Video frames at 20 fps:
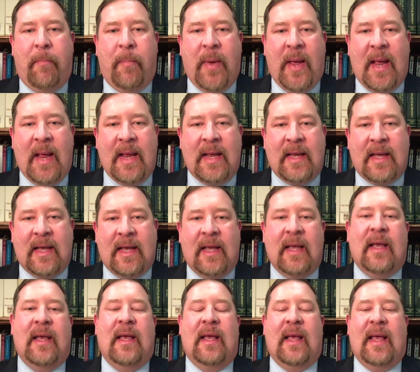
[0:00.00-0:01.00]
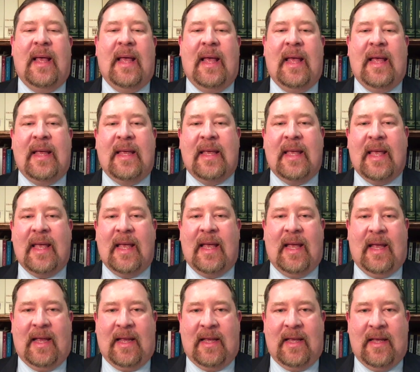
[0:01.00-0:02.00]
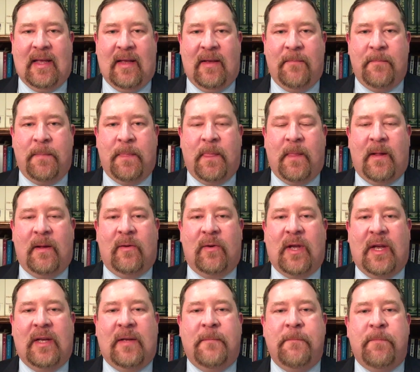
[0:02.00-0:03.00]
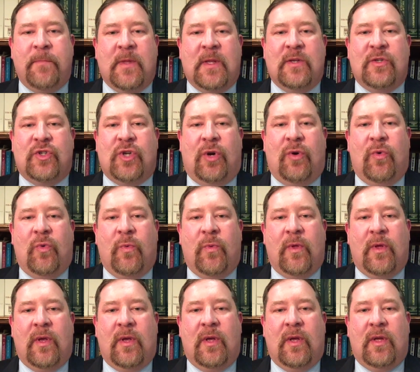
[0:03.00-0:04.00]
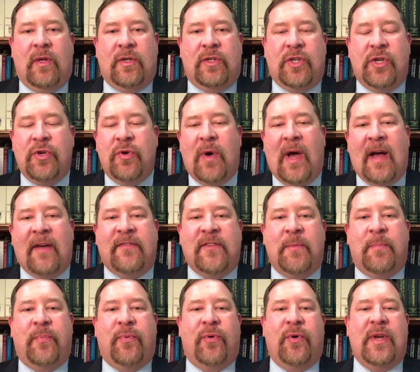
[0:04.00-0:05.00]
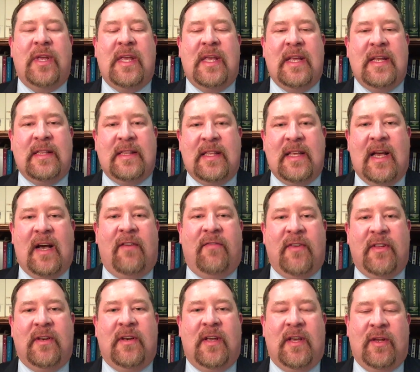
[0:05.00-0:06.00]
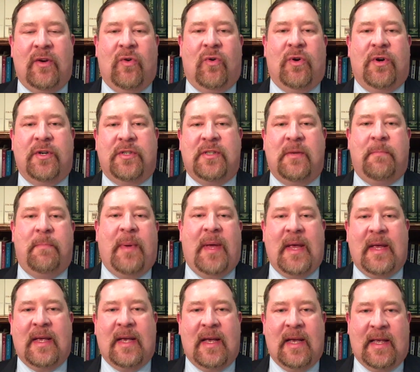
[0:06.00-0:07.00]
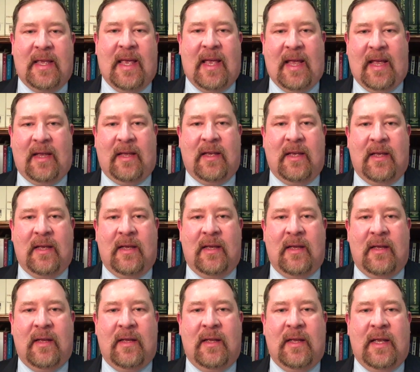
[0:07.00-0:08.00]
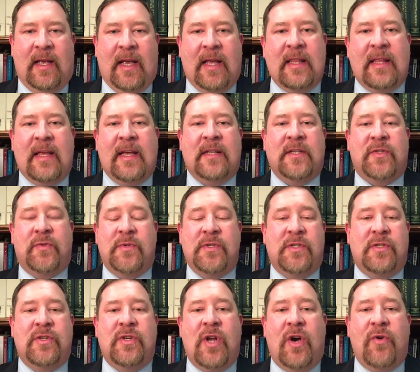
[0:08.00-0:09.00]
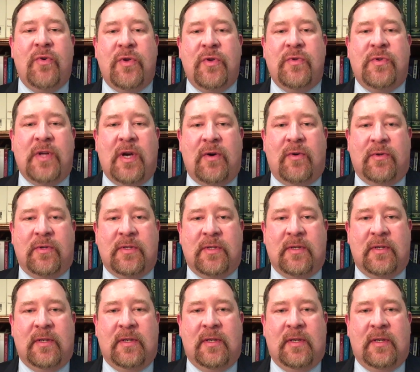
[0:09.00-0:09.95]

Bake a cake. Okay, so do you have to preheat the oven in order to bake a cake? And the answer is no, you don't.